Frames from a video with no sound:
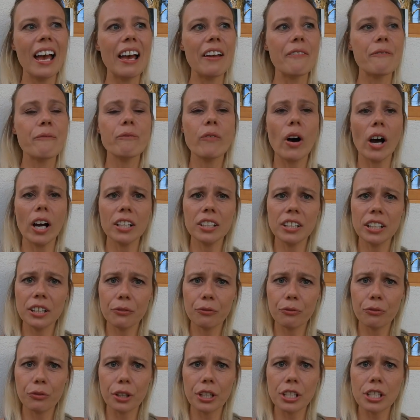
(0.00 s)
And
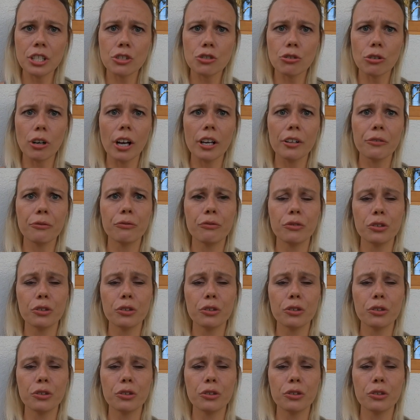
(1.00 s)
finding freeze-dried